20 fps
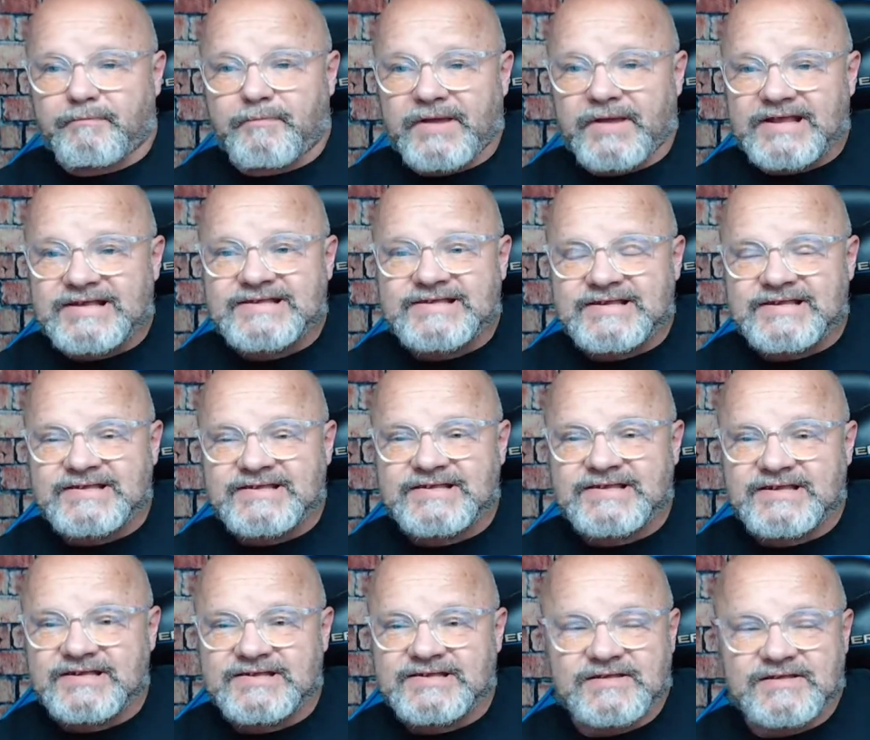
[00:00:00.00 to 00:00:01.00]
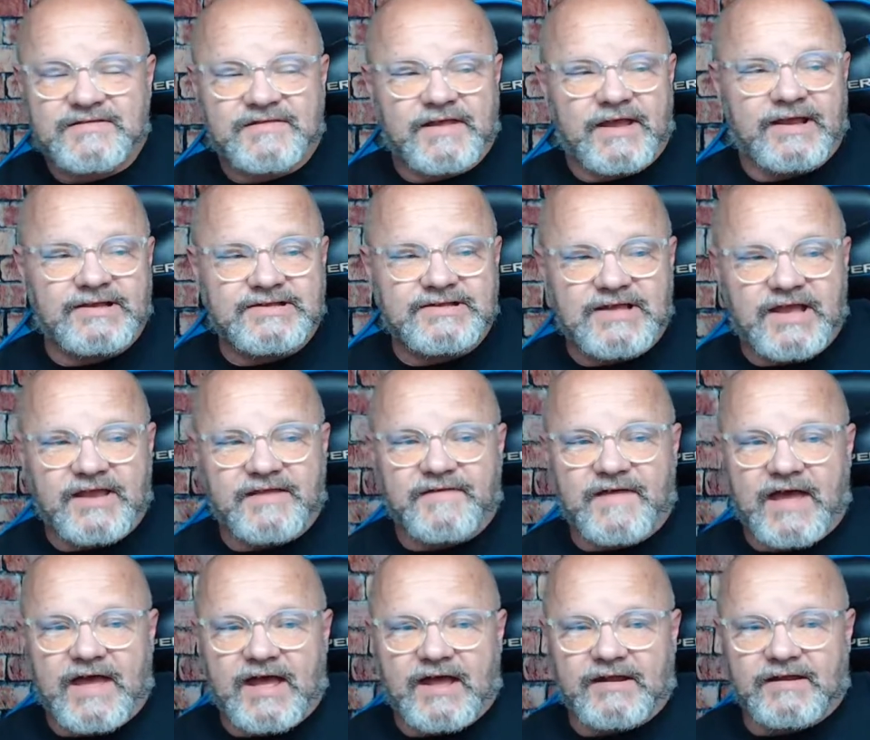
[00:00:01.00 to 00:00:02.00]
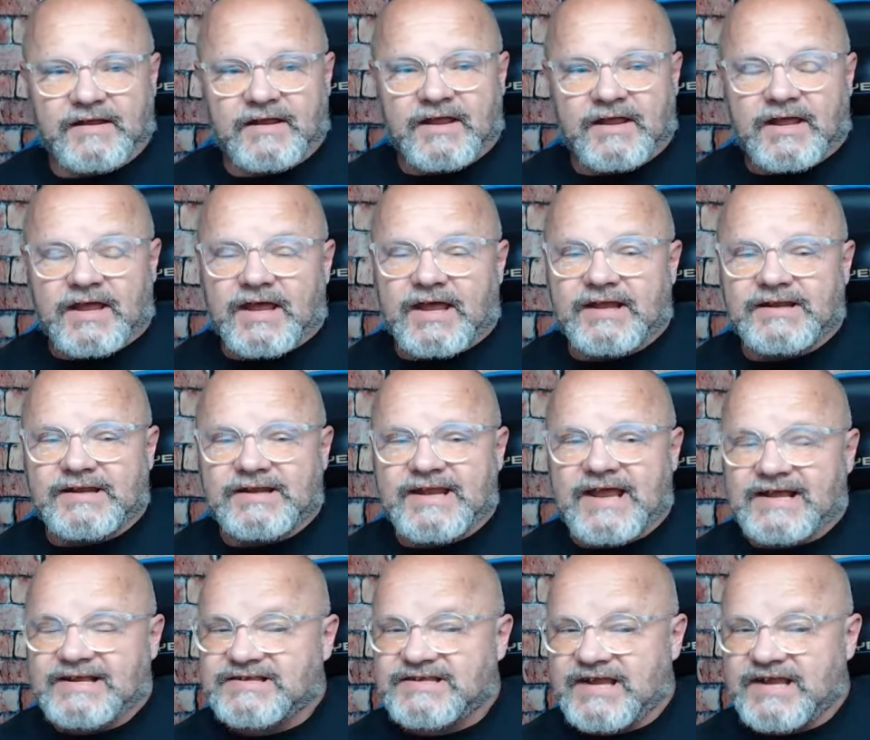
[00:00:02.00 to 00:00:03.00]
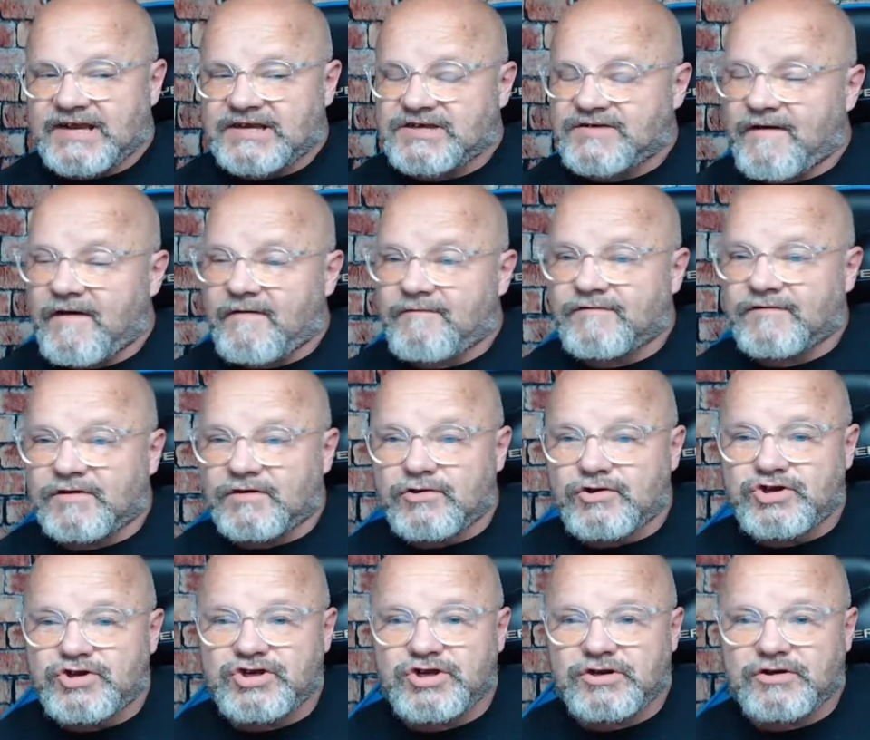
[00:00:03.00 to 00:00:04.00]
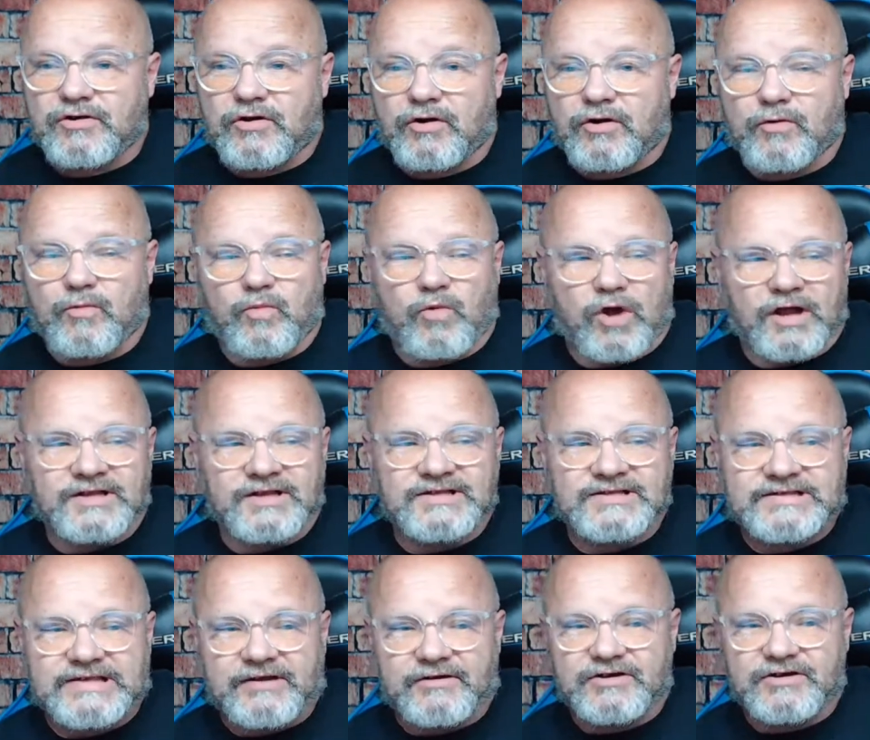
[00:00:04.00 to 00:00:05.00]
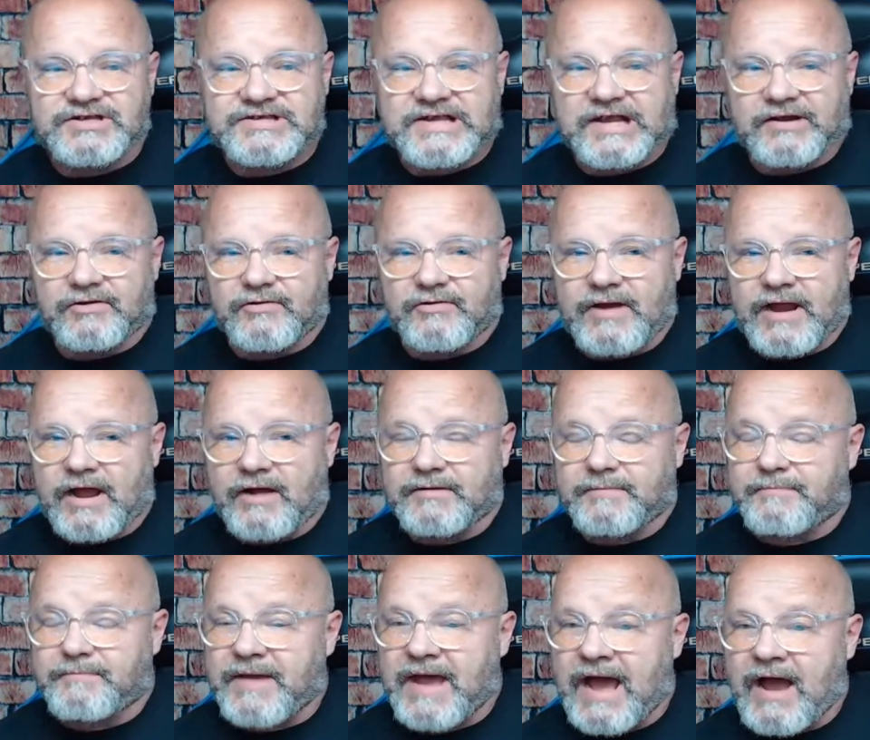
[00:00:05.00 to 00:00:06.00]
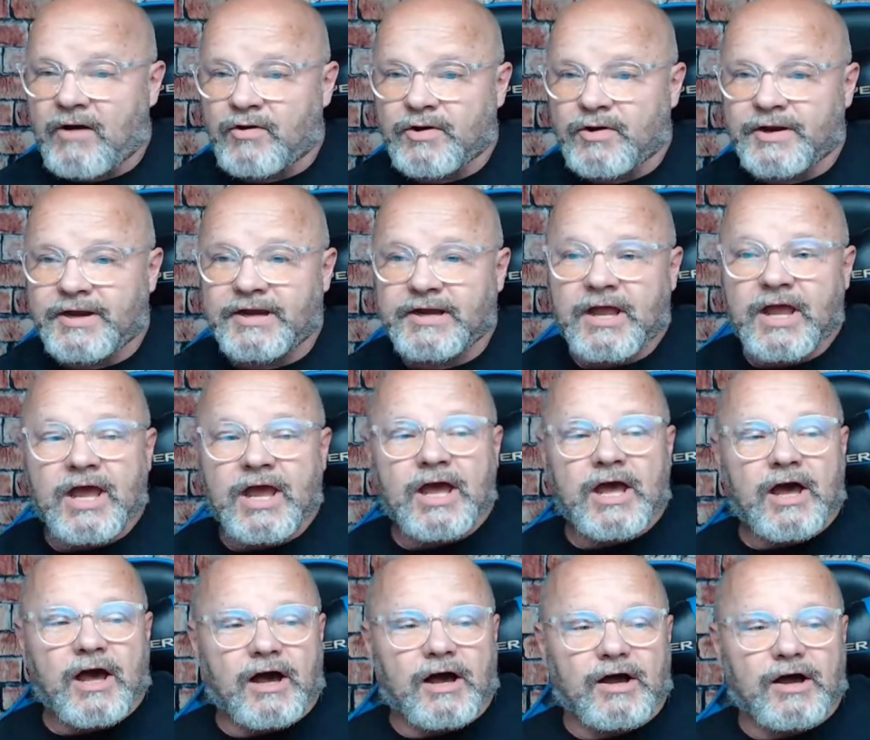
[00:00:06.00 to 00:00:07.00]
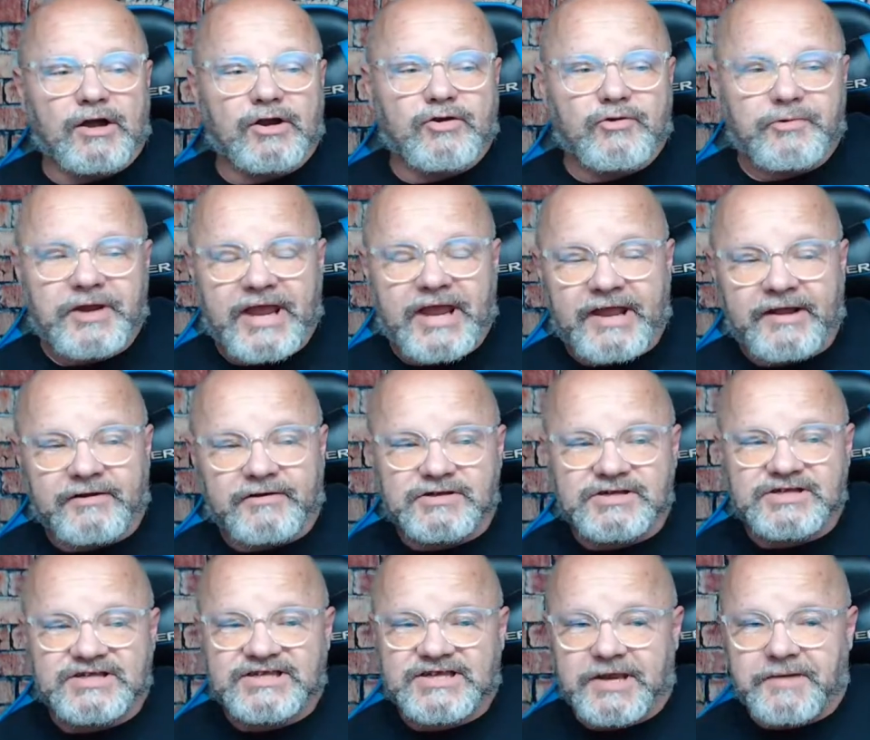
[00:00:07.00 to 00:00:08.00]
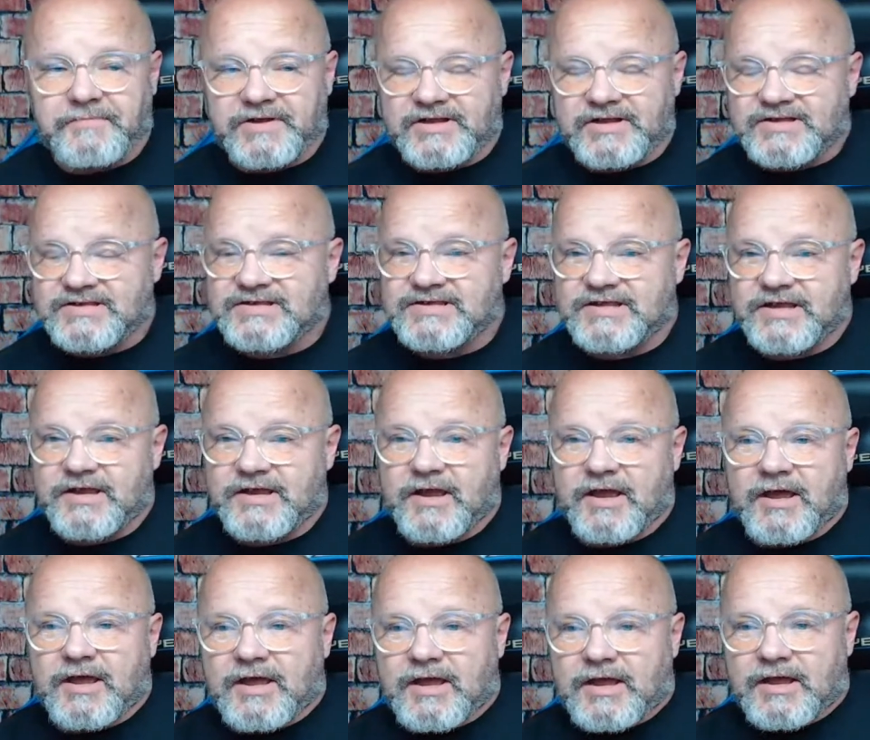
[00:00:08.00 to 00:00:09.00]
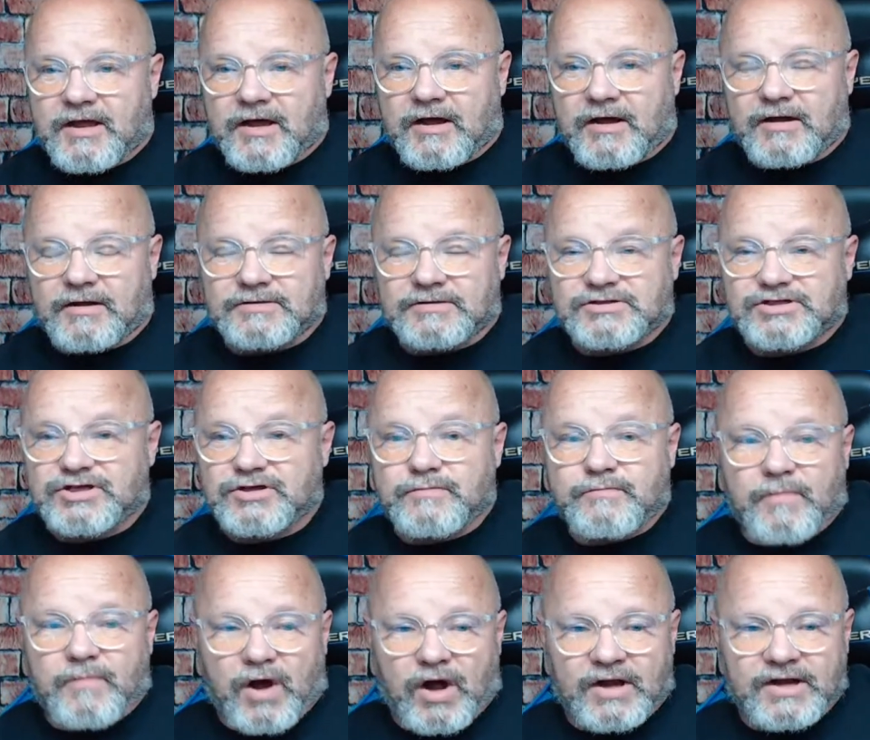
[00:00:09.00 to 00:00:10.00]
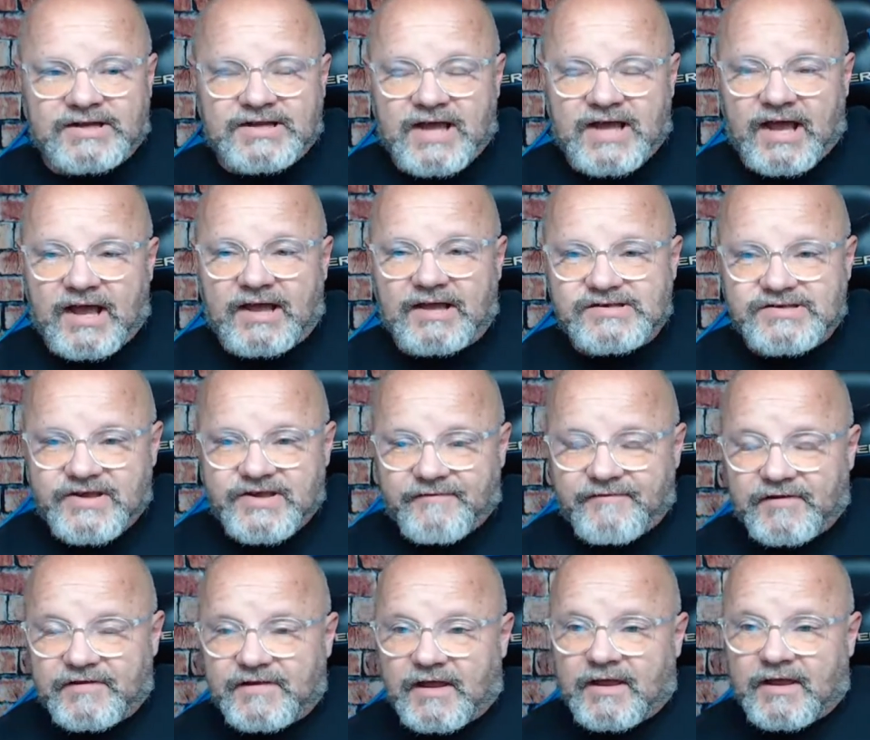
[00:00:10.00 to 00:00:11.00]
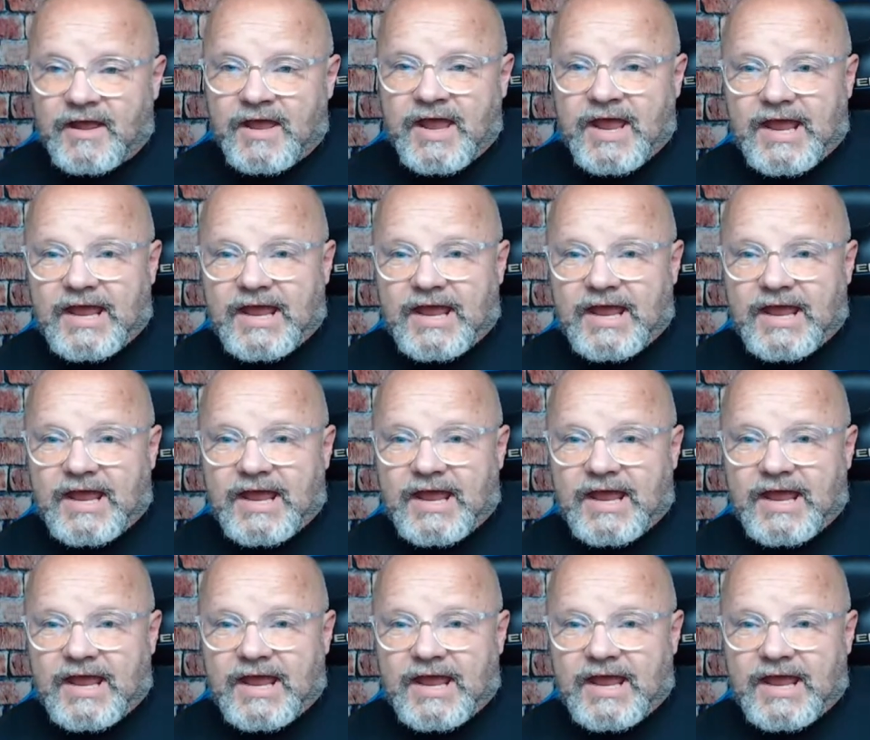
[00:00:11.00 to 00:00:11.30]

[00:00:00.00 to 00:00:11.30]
businesses and things like that, and the next stage of evolution are ones that are centered around empowering creators seamlessly to monetize everything.